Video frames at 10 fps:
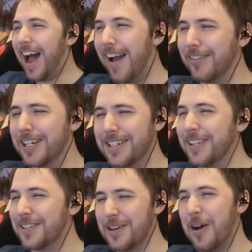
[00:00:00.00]

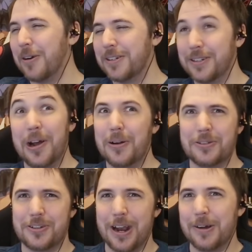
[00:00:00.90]
Obviously, there's no
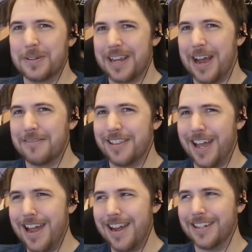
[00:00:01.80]
adult shows out
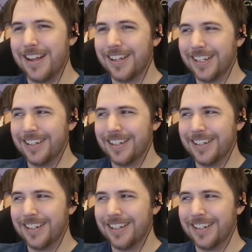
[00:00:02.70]
there.